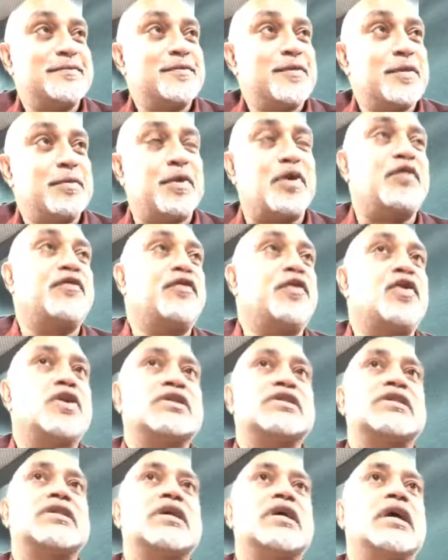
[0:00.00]
But of
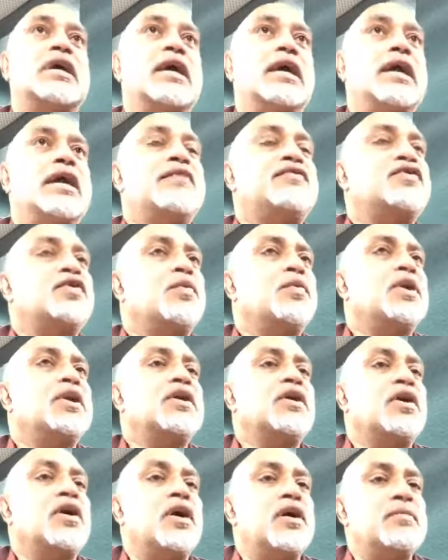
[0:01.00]
course, if someone
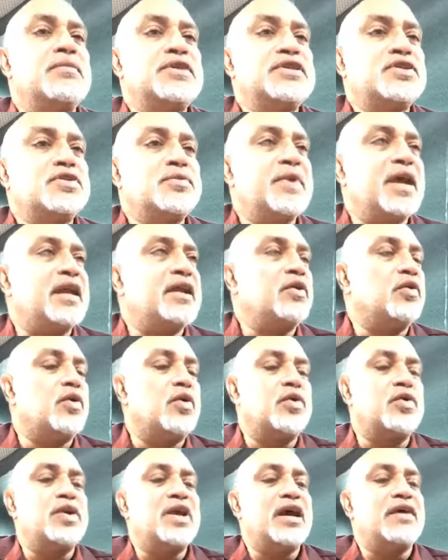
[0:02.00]
comes to me and
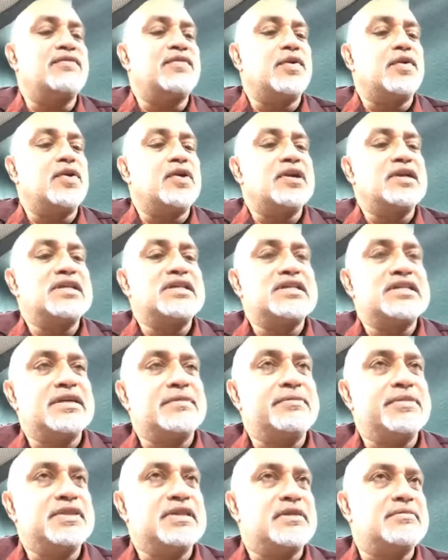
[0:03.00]
although they have all the
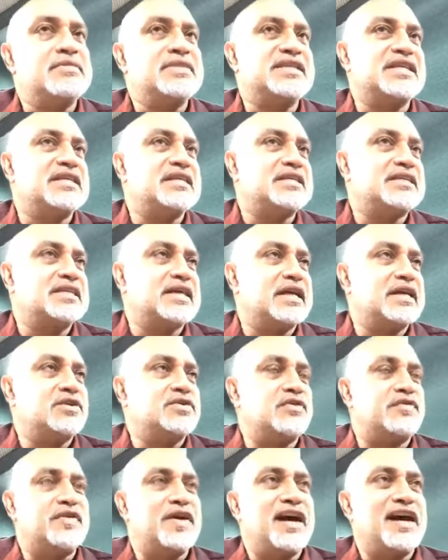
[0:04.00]
symptoms and signs
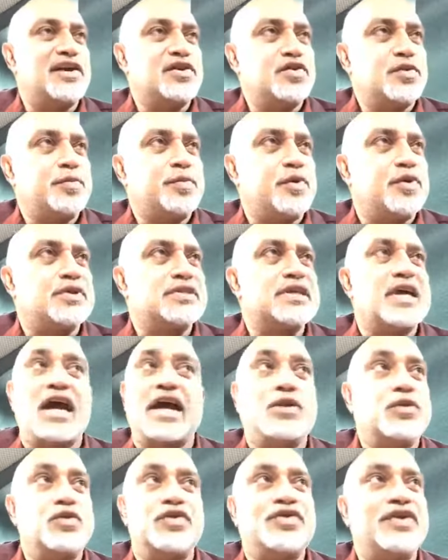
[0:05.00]
of andropause, I
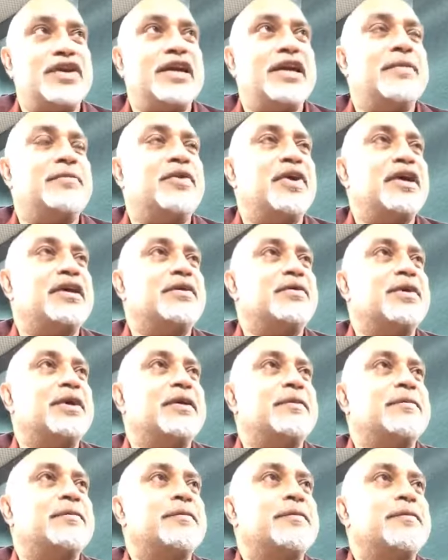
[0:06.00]
don't treat them right away.
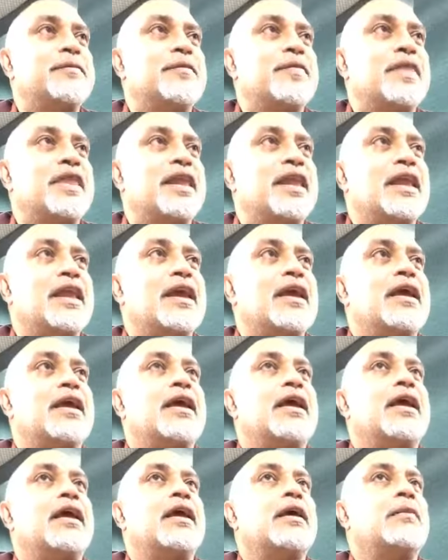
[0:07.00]

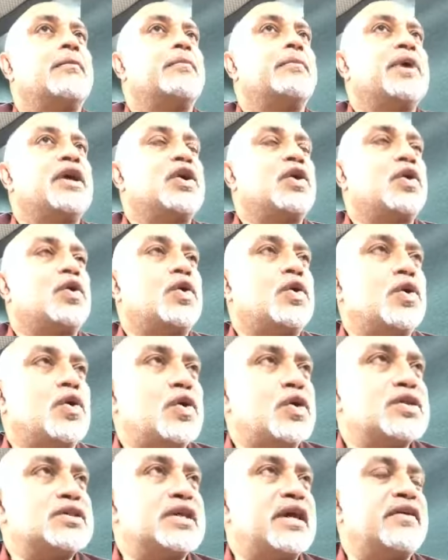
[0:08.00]

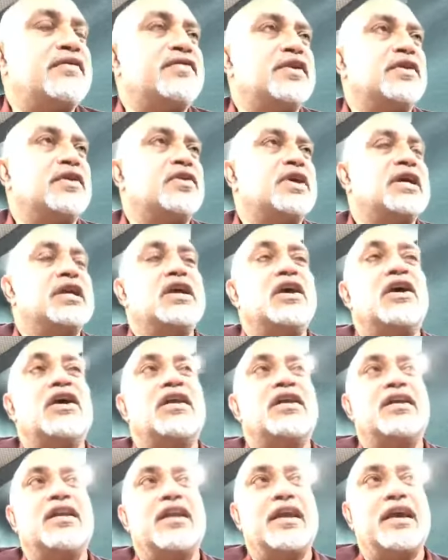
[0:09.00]
Because I have to look at the
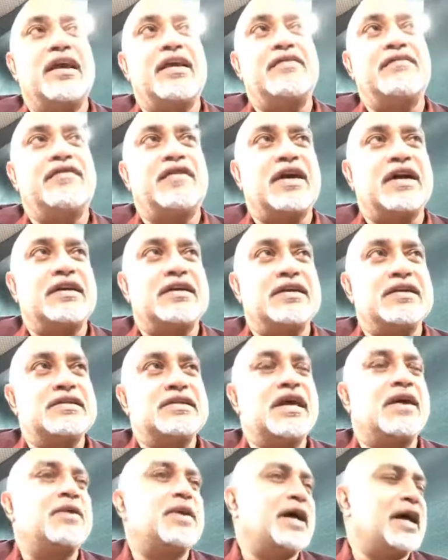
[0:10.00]
underlying factors.
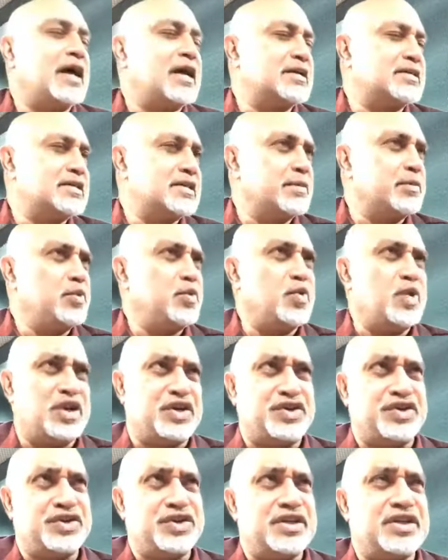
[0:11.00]
I'll ask them
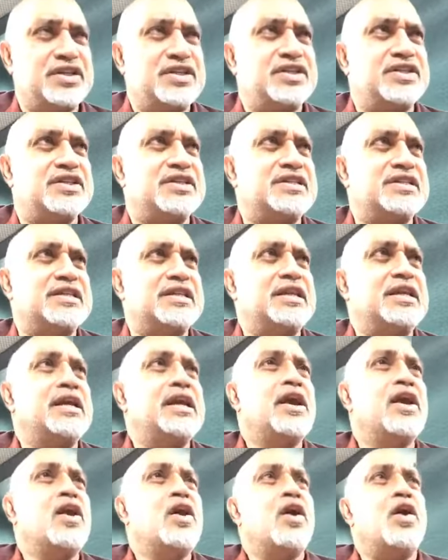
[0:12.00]
questions to see
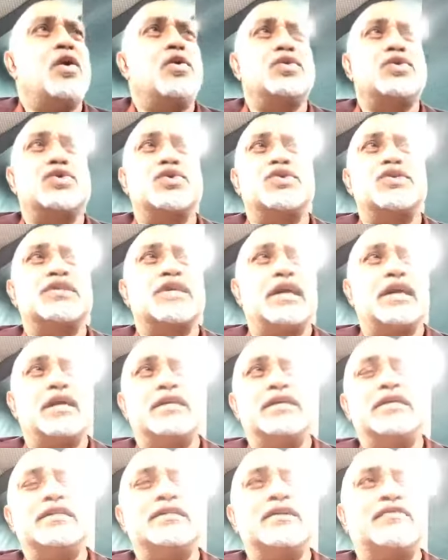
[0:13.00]
how
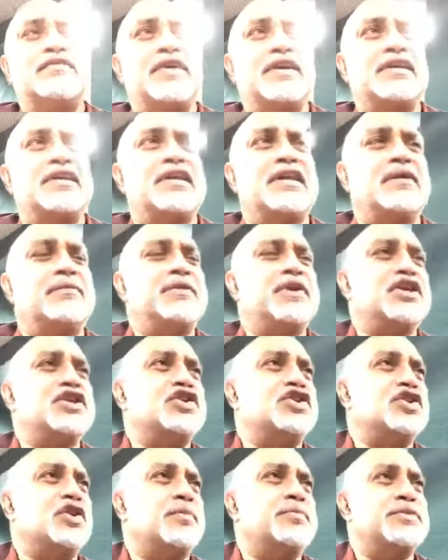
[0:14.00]
society is affecting them, their
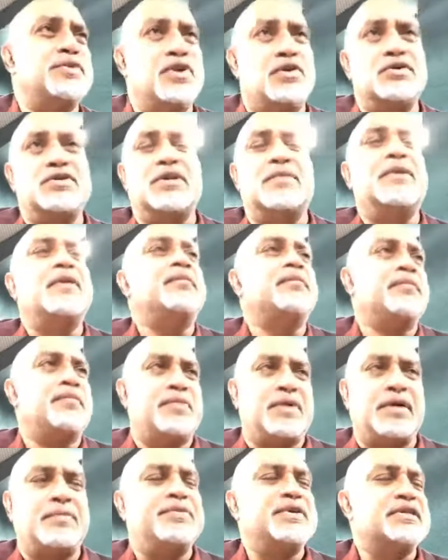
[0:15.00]
jobs. Now, sometimes
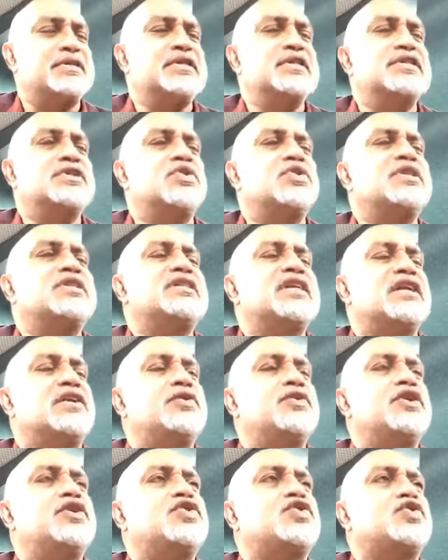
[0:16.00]
persons don't tell you
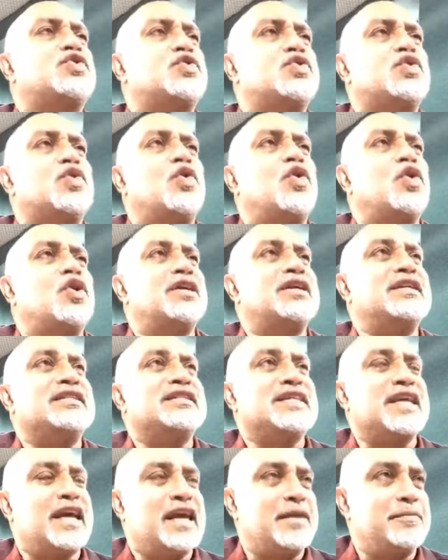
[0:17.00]
the truth all the
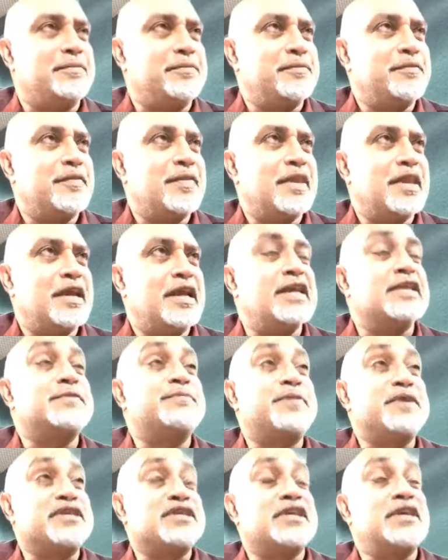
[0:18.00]
time,
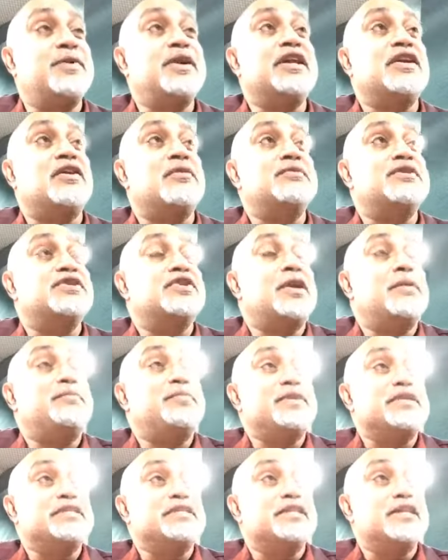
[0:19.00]
especially when it comes to their
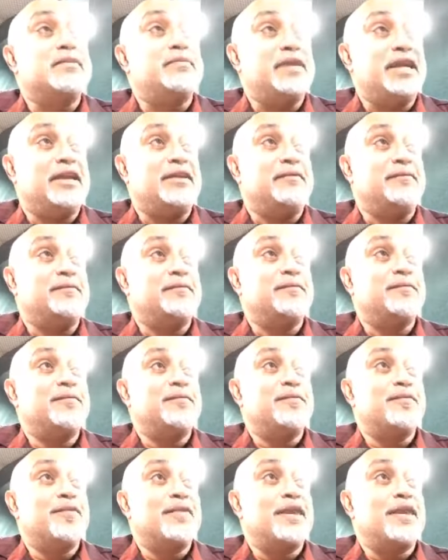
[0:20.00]
personal being.
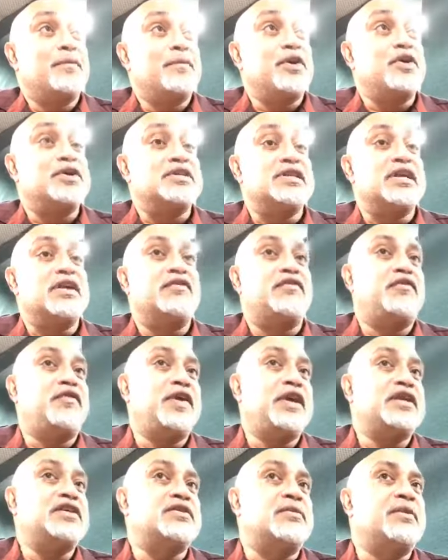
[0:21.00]
Because they're
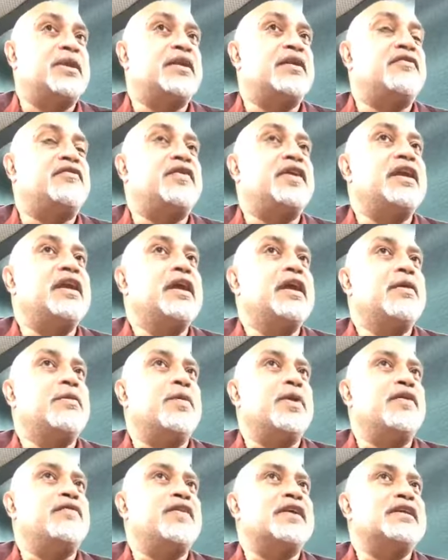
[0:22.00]
afraid, sometimes they're afraid,
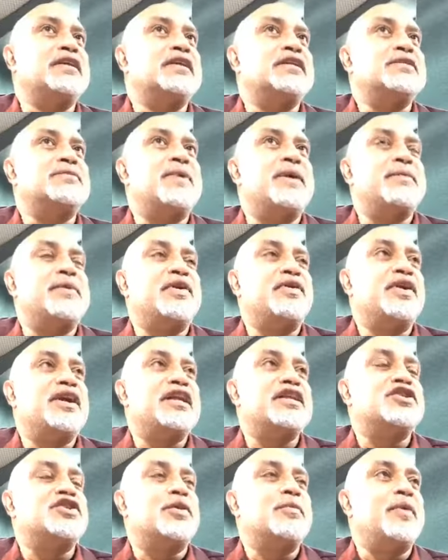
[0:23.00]
well, if I tell this man my real
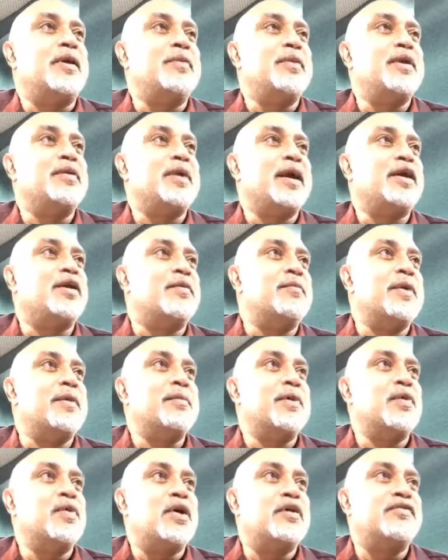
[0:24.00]
job, maybe I come, I may
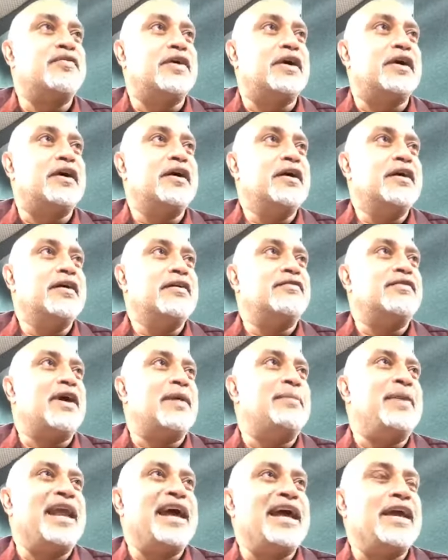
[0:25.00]
work for a
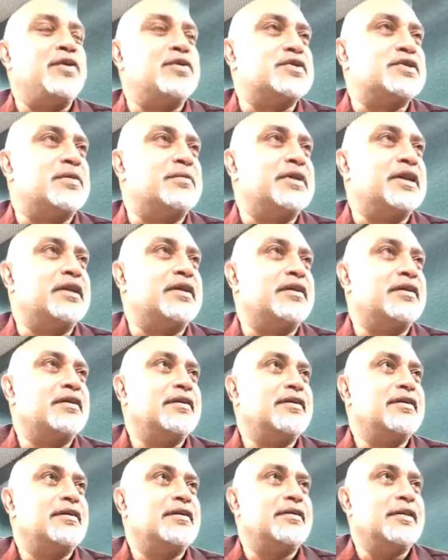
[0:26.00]
blight or something.
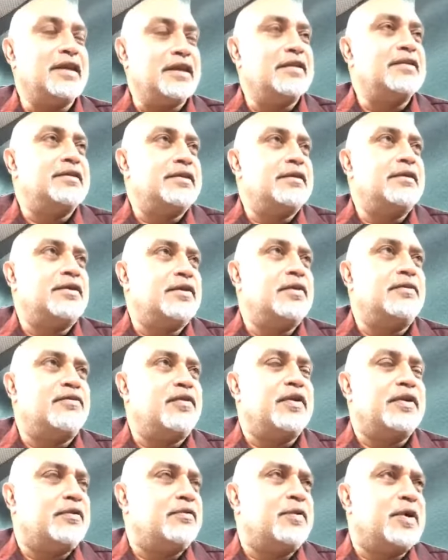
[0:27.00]
For
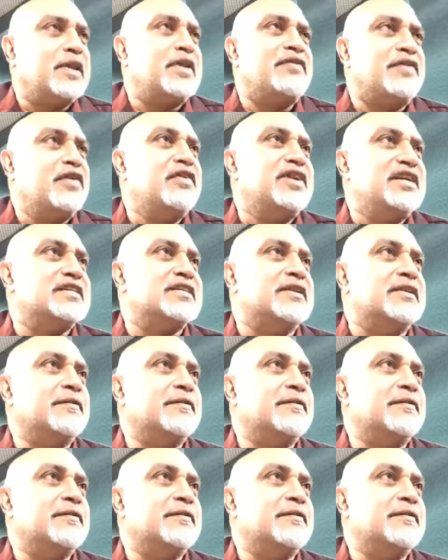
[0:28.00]
whatever reason.